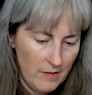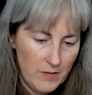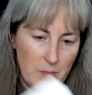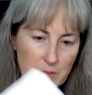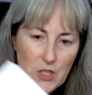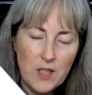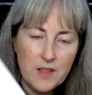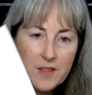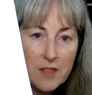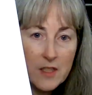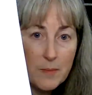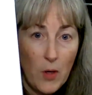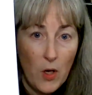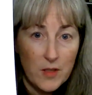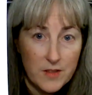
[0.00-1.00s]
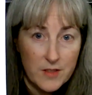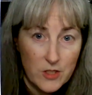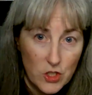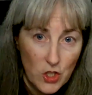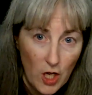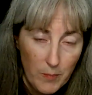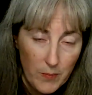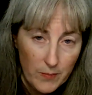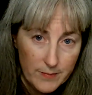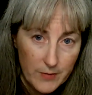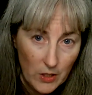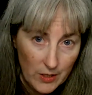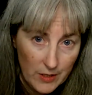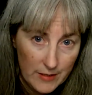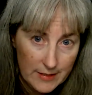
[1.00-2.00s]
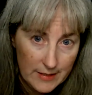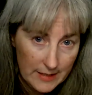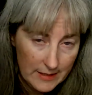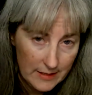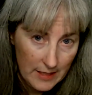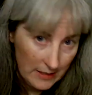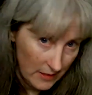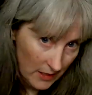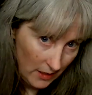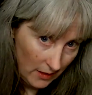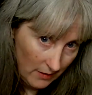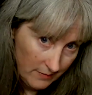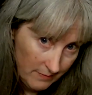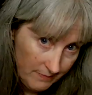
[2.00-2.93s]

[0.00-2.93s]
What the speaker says: from Dots and Spots shop on Etsy.